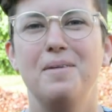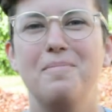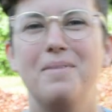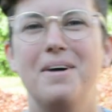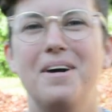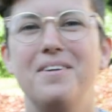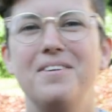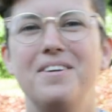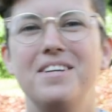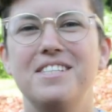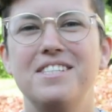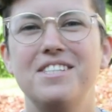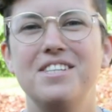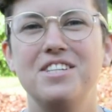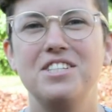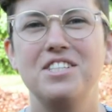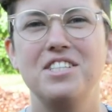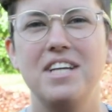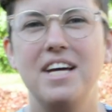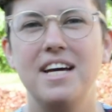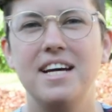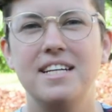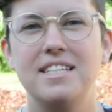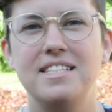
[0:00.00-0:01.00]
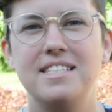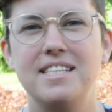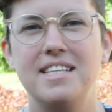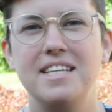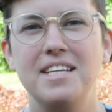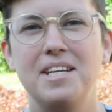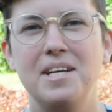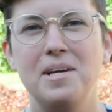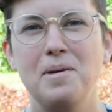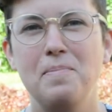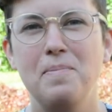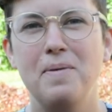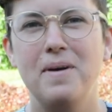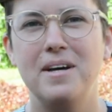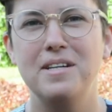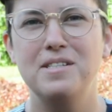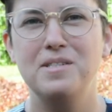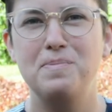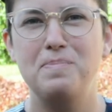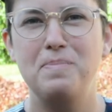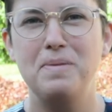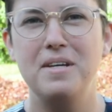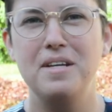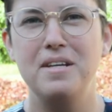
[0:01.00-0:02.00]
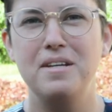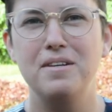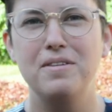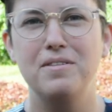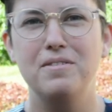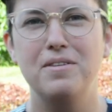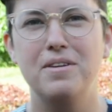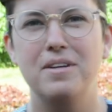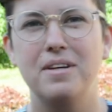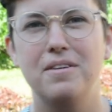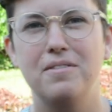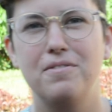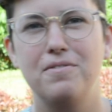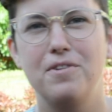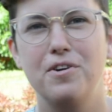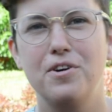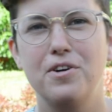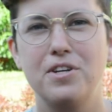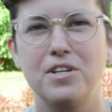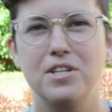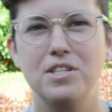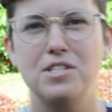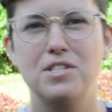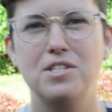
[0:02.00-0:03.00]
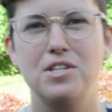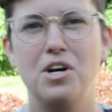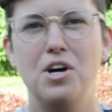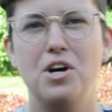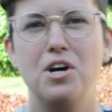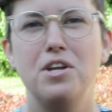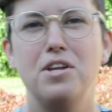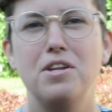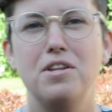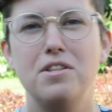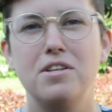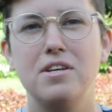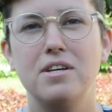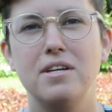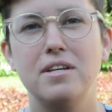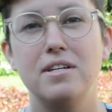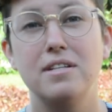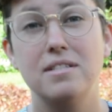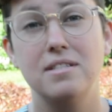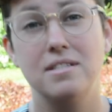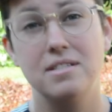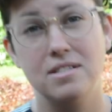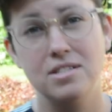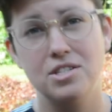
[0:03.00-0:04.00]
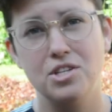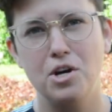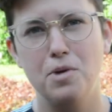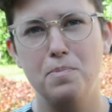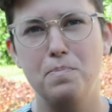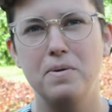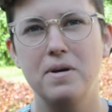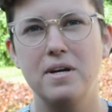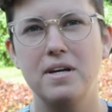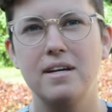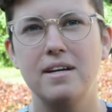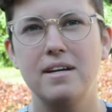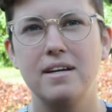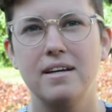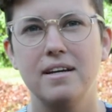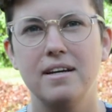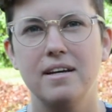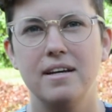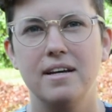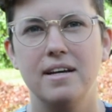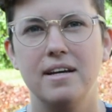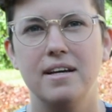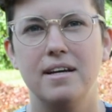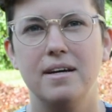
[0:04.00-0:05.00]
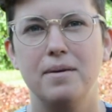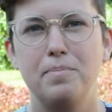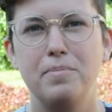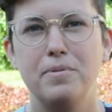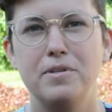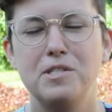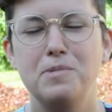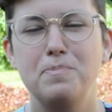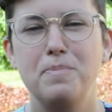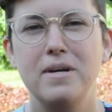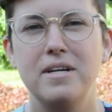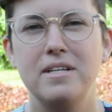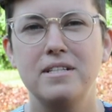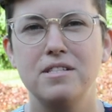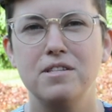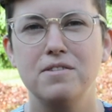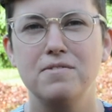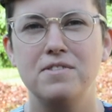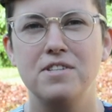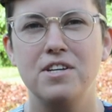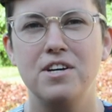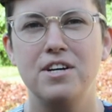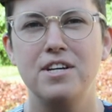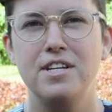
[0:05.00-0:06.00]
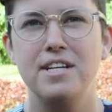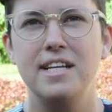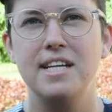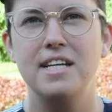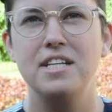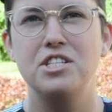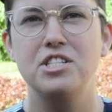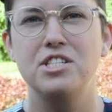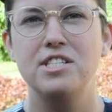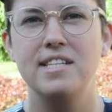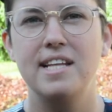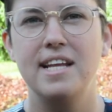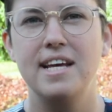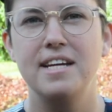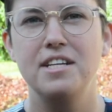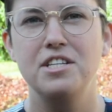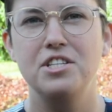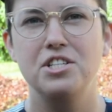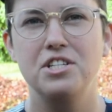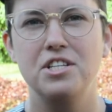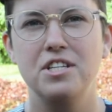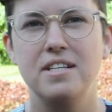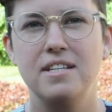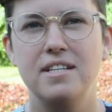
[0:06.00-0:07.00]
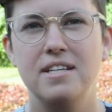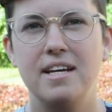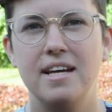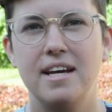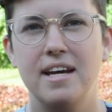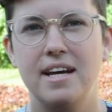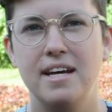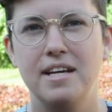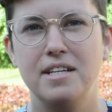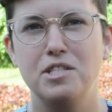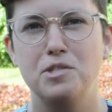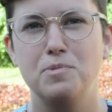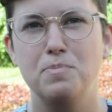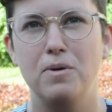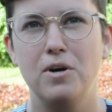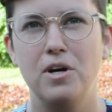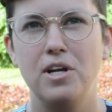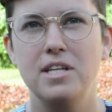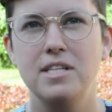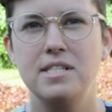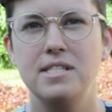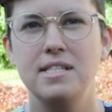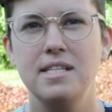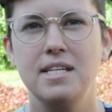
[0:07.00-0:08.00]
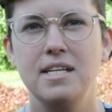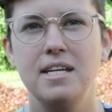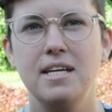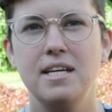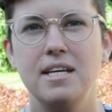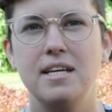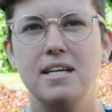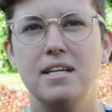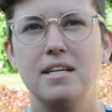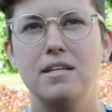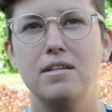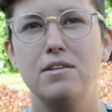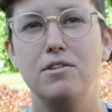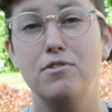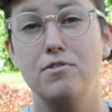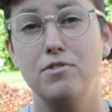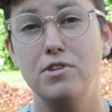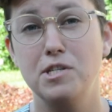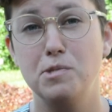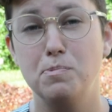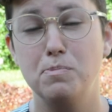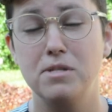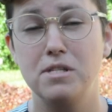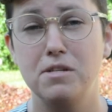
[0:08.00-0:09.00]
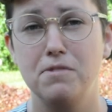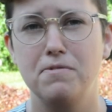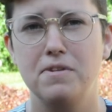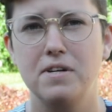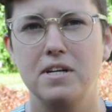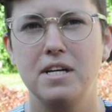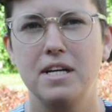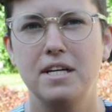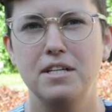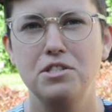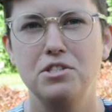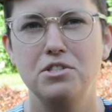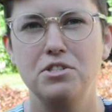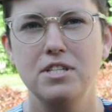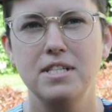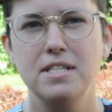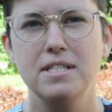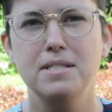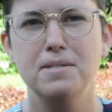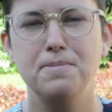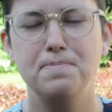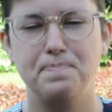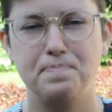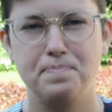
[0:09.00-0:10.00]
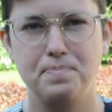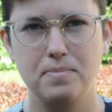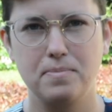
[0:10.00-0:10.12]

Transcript: My research at IDEP has been focused on the topic perspectives on legislation and policy in three specific countries.